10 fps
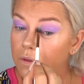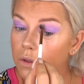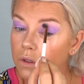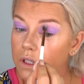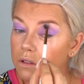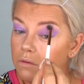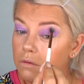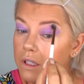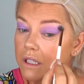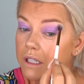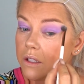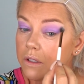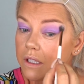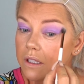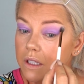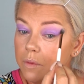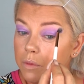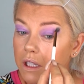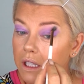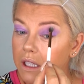All it's really doing is just
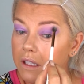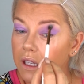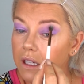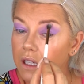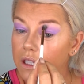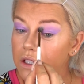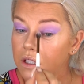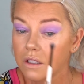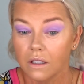blending that edge.